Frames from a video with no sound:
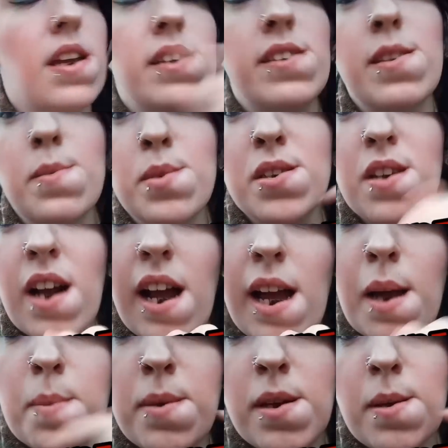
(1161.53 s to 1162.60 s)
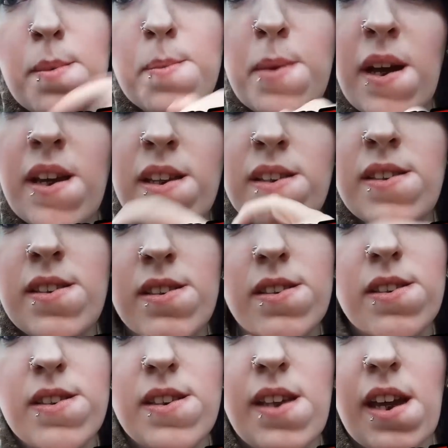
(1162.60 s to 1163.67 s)
subscribe button
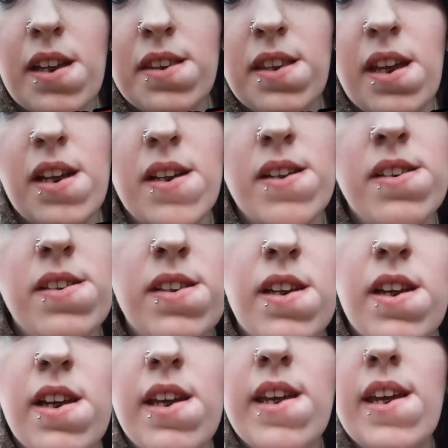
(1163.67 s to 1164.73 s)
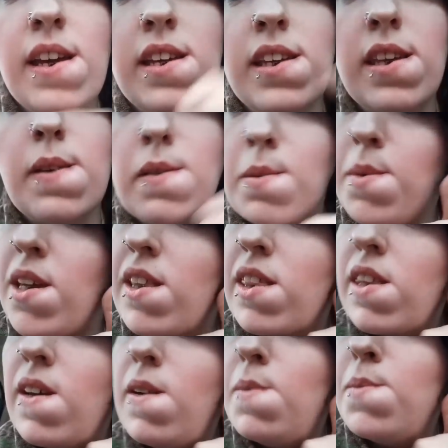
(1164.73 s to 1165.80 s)
down there, give it a big
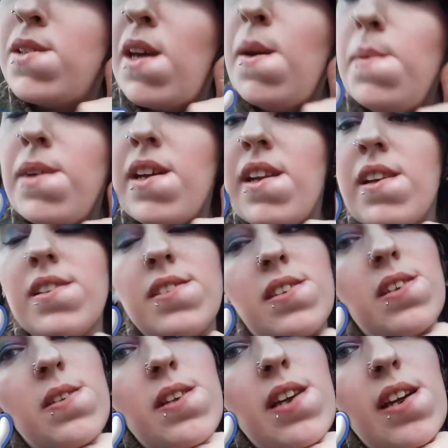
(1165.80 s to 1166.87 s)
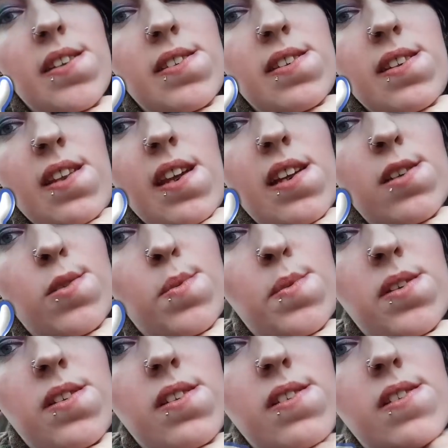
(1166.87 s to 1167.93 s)
thumbs up, and I'll see you guys in the next
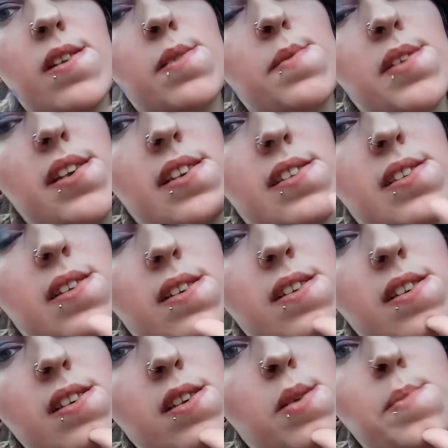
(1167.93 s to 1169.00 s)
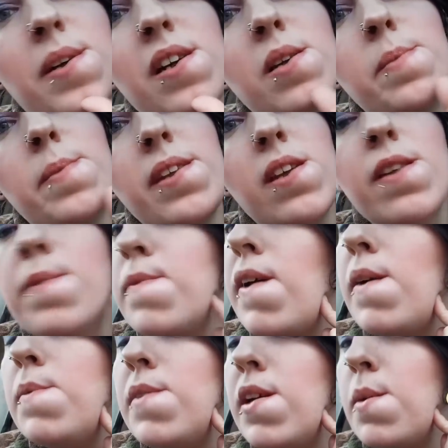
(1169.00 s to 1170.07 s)
one. Don't forget to turn on the little bell to be
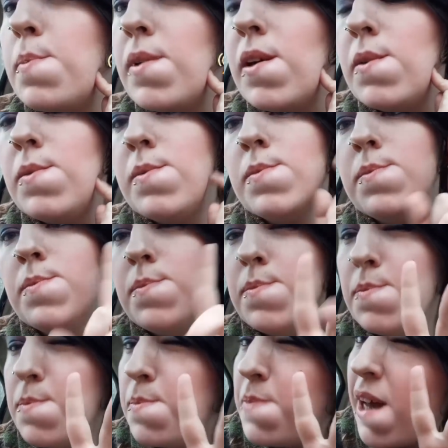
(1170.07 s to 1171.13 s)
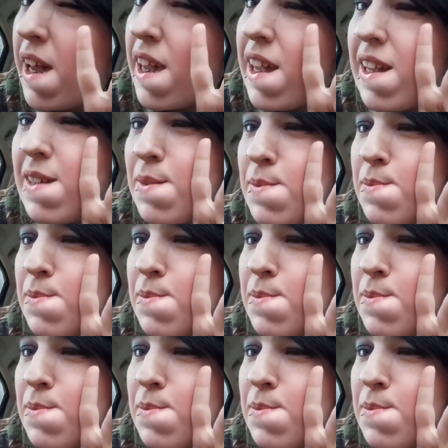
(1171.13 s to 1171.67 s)
notified when I upload. Bye.